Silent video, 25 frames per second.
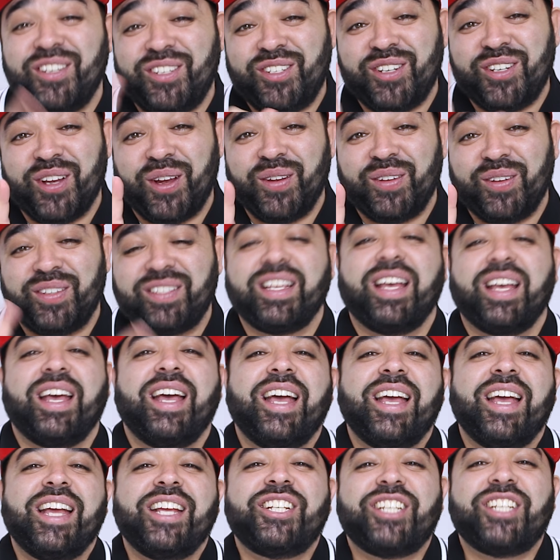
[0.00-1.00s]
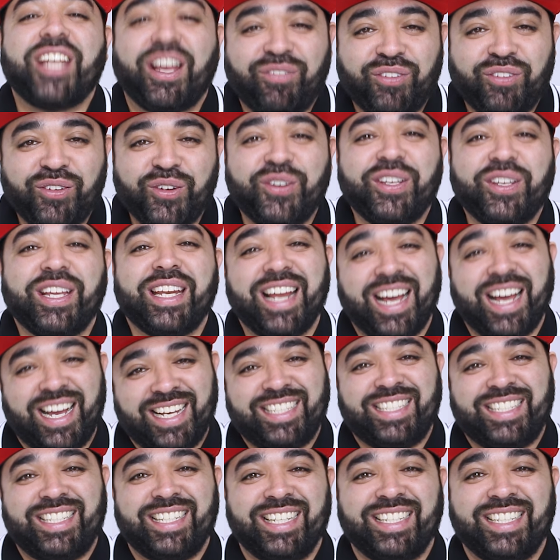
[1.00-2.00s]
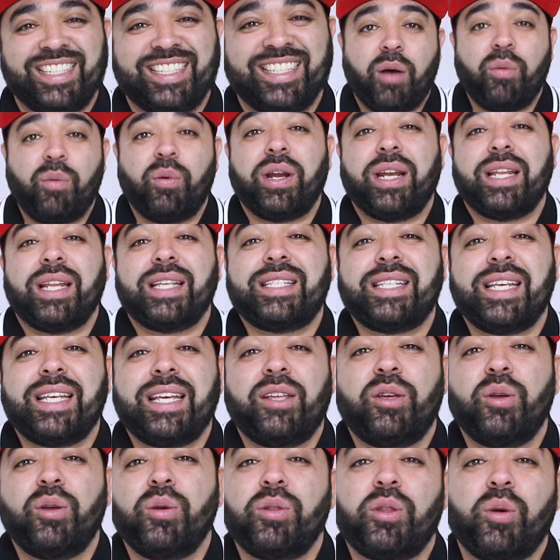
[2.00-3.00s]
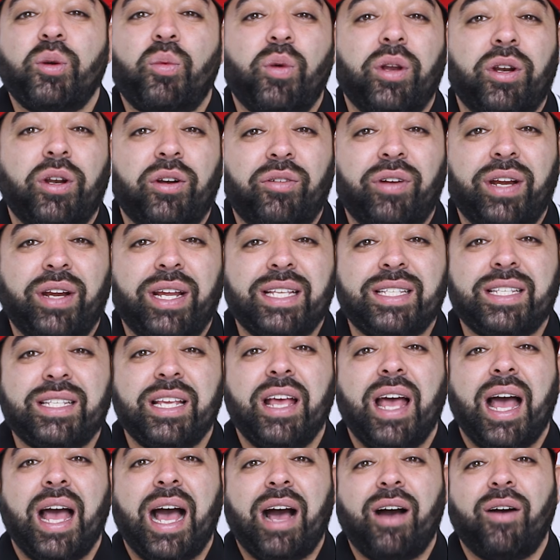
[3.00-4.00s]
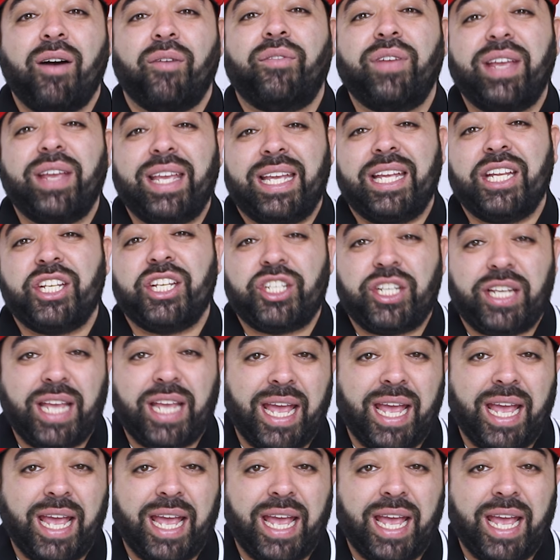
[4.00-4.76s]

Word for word: Jokes. Sheffield United. And we're going to see who the winner is out of each